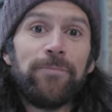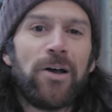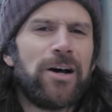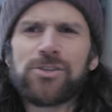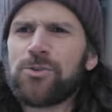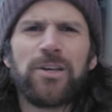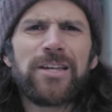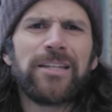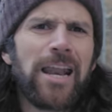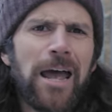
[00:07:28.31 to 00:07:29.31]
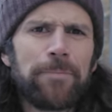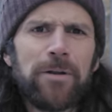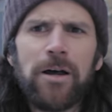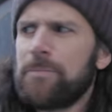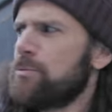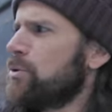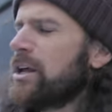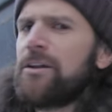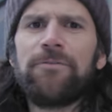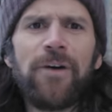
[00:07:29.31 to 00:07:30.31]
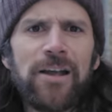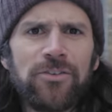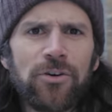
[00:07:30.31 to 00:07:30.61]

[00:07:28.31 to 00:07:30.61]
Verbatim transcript: Uh, so things like that happen. Uh, people get into fights